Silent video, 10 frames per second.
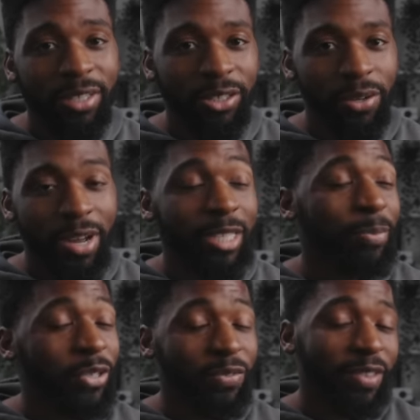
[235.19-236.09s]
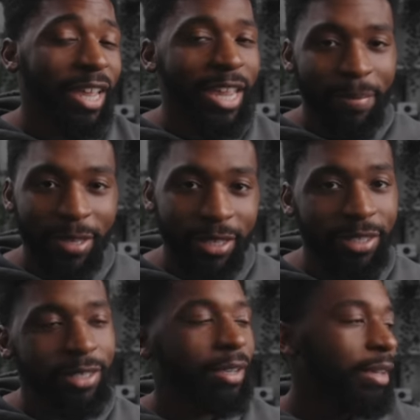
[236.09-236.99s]
So I expose for the
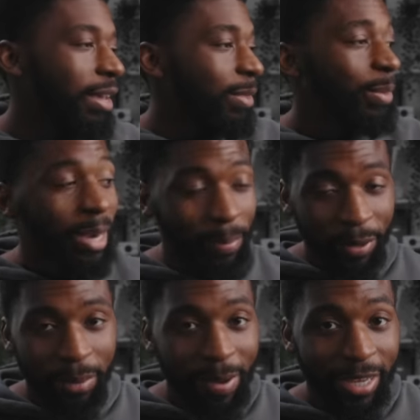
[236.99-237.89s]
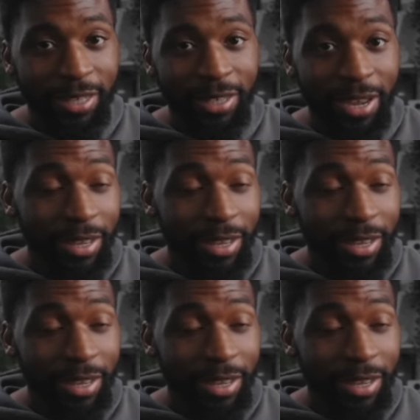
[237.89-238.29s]
ambience, then I bring in my key light,